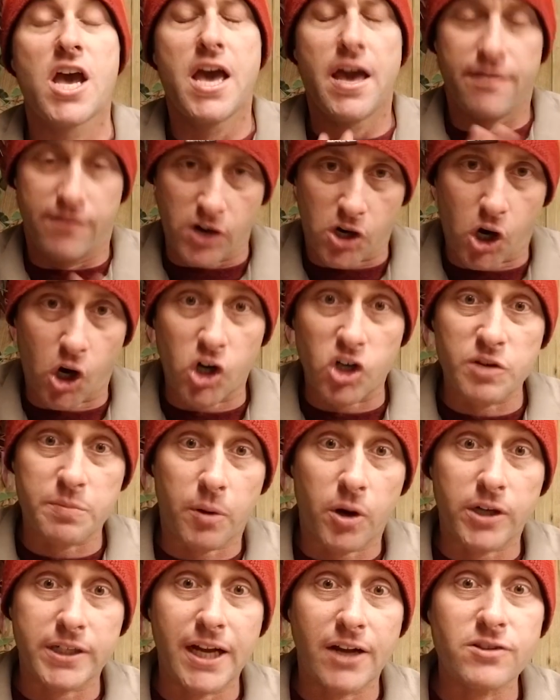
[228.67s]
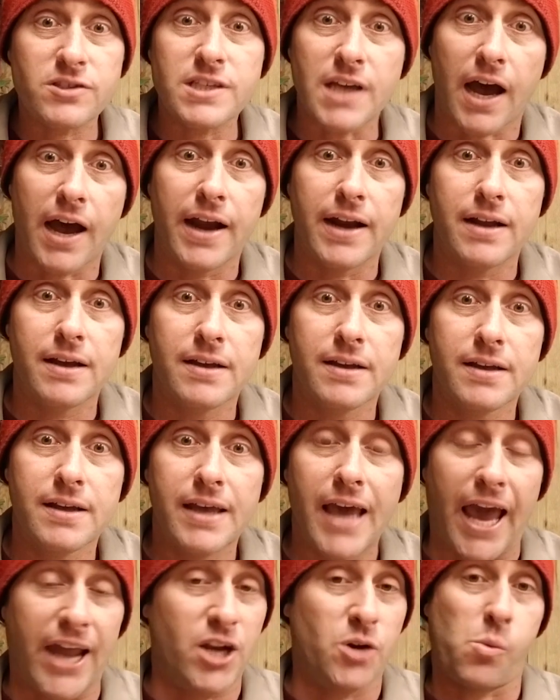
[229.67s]
if your car is parked outside
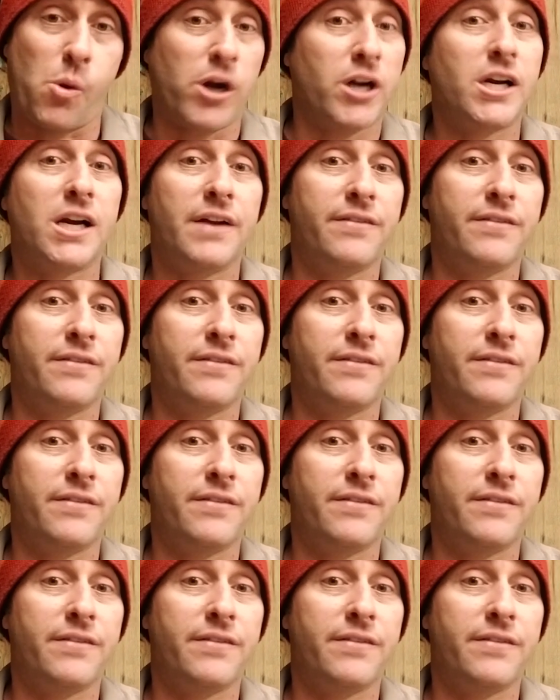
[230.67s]
and you're wondering